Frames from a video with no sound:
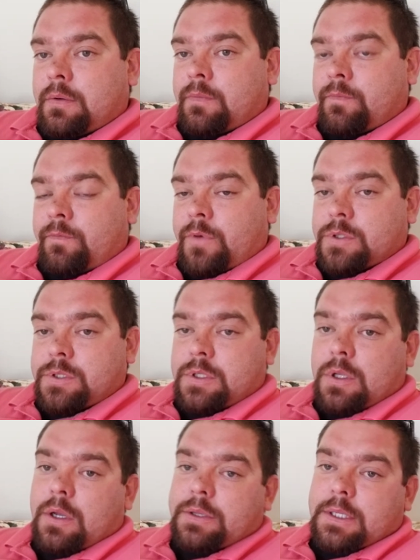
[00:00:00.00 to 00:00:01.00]
first
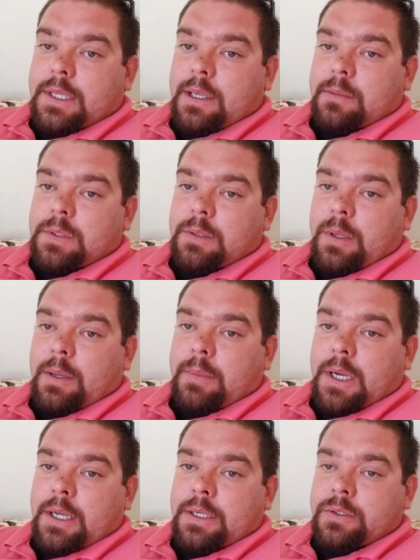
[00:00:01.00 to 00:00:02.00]
thought that came into my
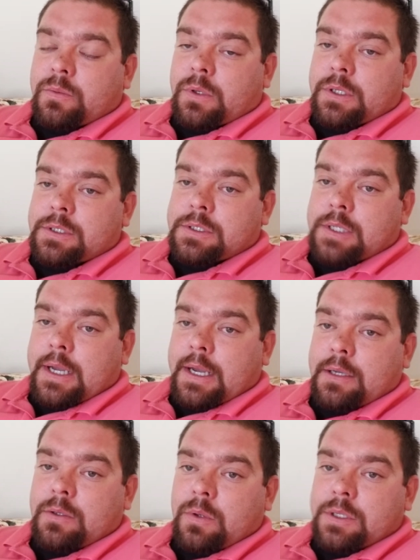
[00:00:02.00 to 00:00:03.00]
mind was,
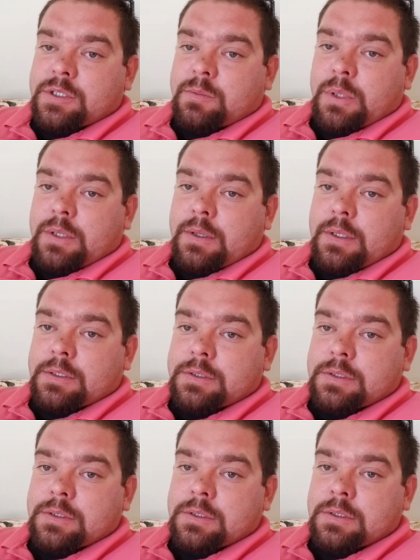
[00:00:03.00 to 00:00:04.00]
how do I spin
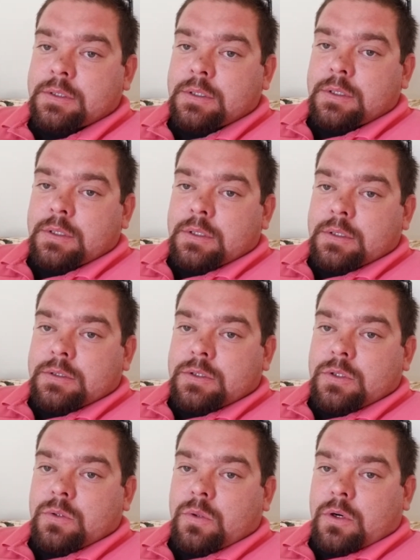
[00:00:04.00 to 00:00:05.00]
this
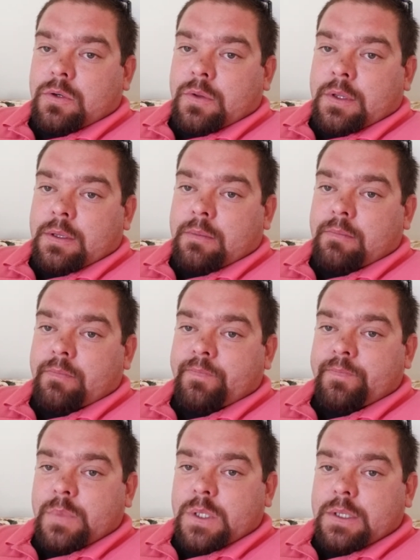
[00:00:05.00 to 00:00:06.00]
to hurt them?
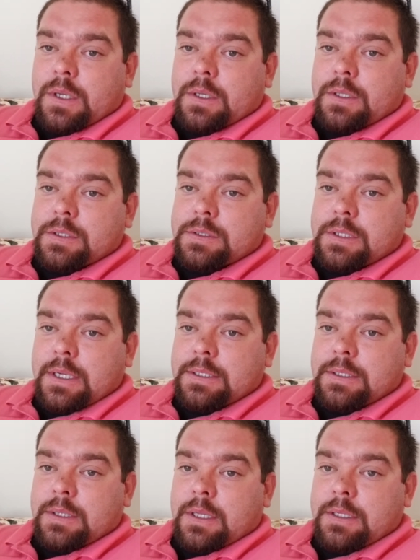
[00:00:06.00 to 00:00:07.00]
Because I
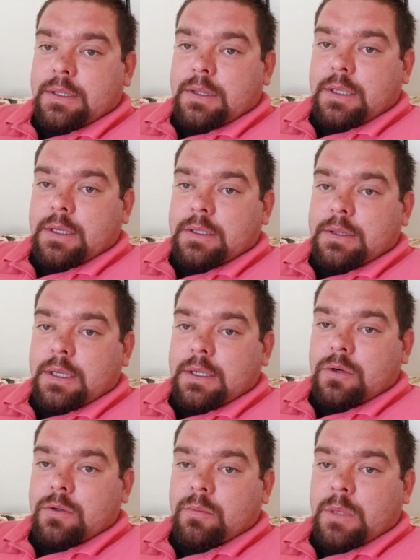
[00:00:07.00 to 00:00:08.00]
didn't like that they
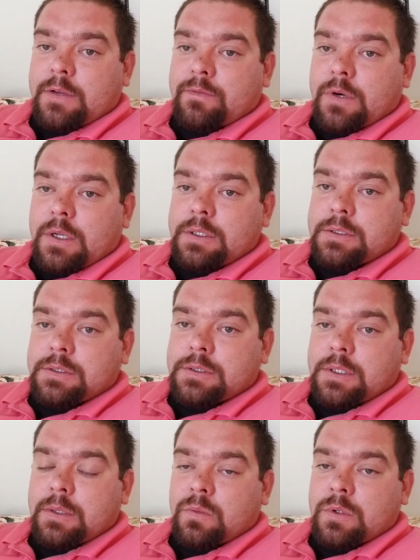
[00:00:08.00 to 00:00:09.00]
hurt my friends
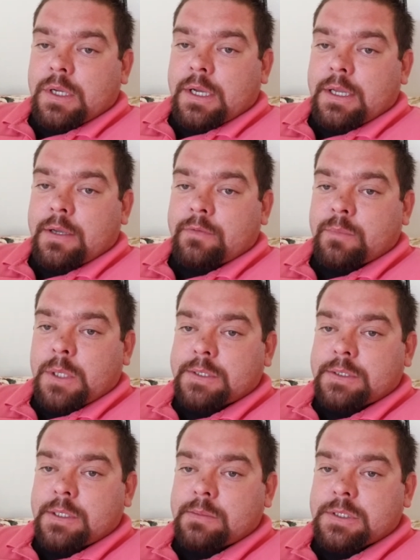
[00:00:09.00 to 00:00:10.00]
that were not having my
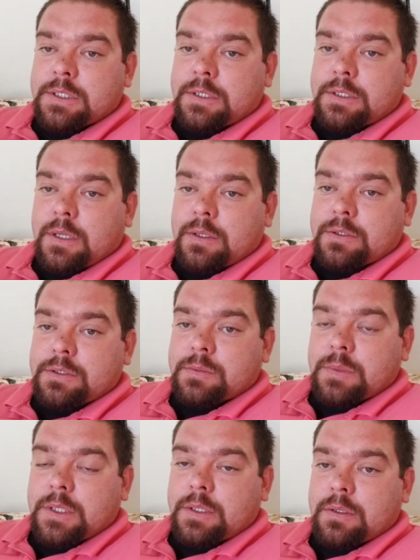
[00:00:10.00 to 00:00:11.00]
same skin color as
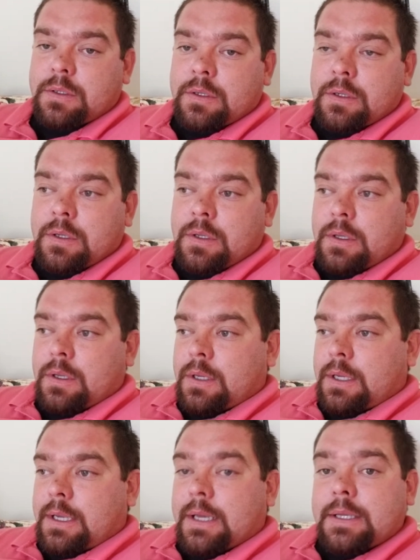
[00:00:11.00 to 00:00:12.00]
me.
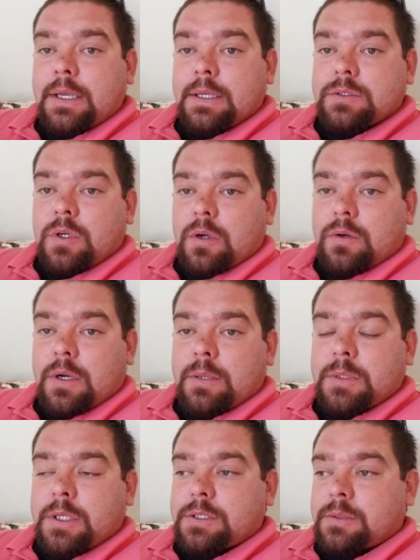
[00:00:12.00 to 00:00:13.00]
And I can't talk right
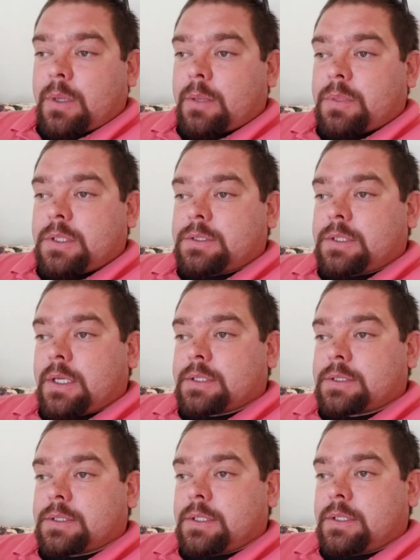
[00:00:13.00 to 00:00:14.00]
because of my
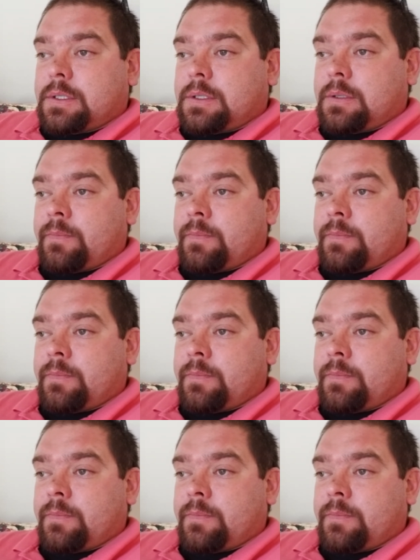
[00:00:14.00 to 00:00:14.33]
PTSD.